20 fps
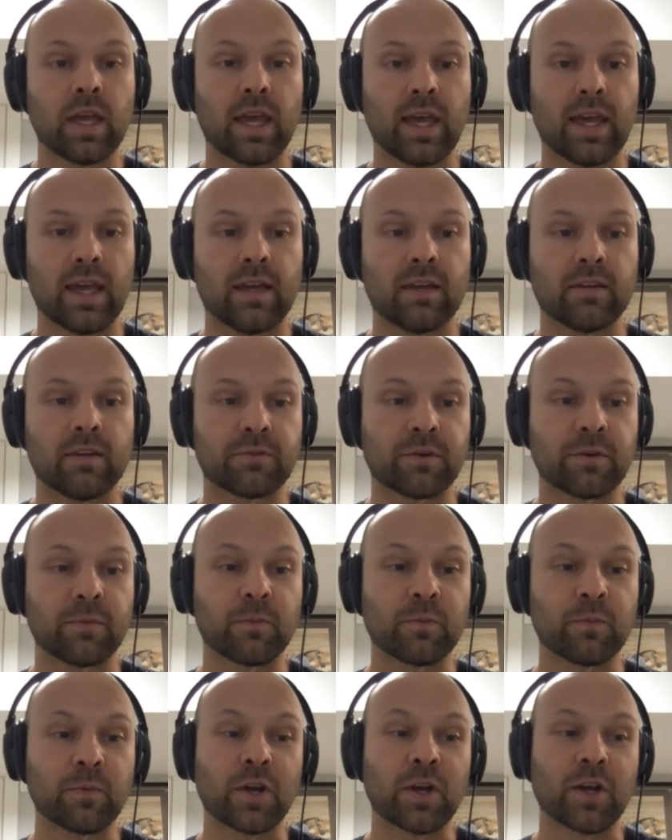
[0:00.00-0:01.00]
and
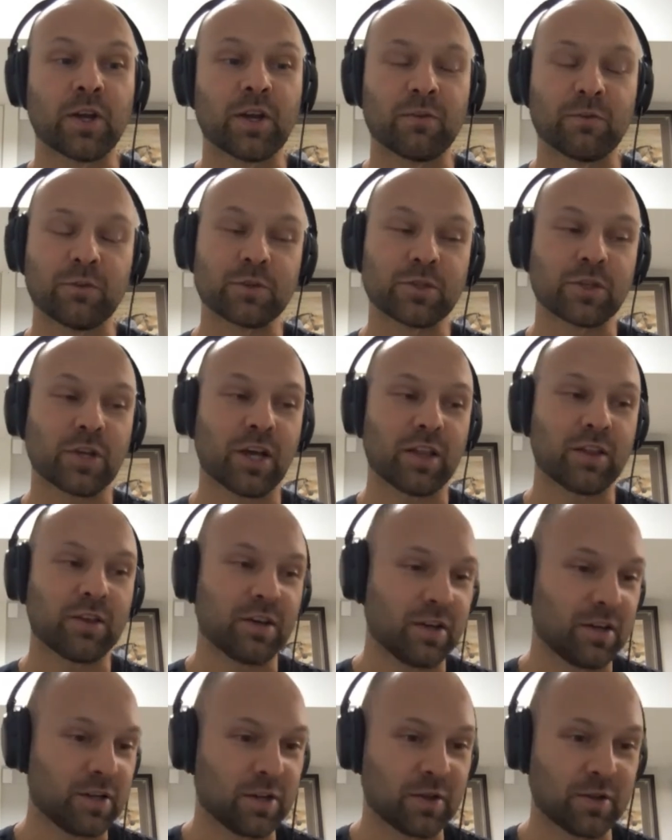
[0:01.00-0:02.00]
from if you saw
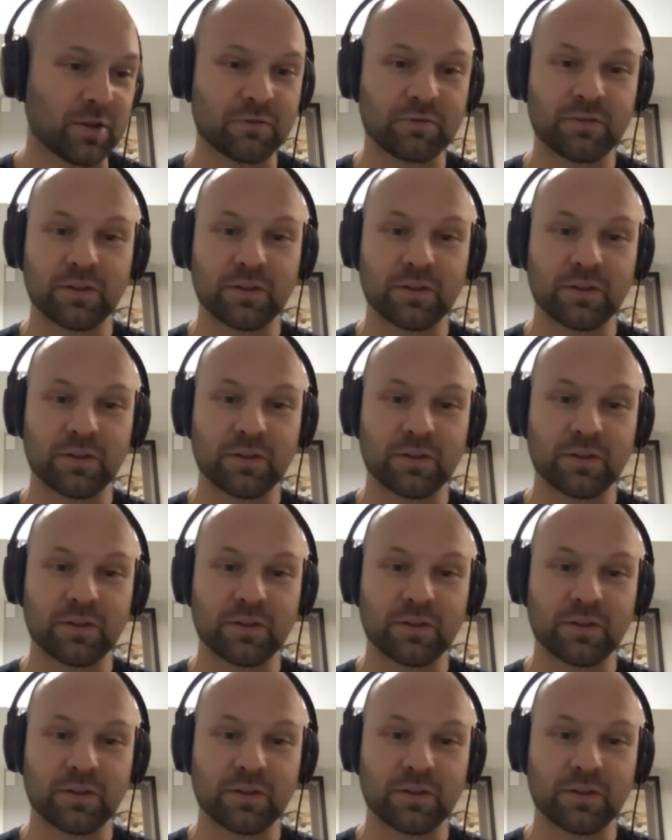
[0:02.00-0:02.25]
the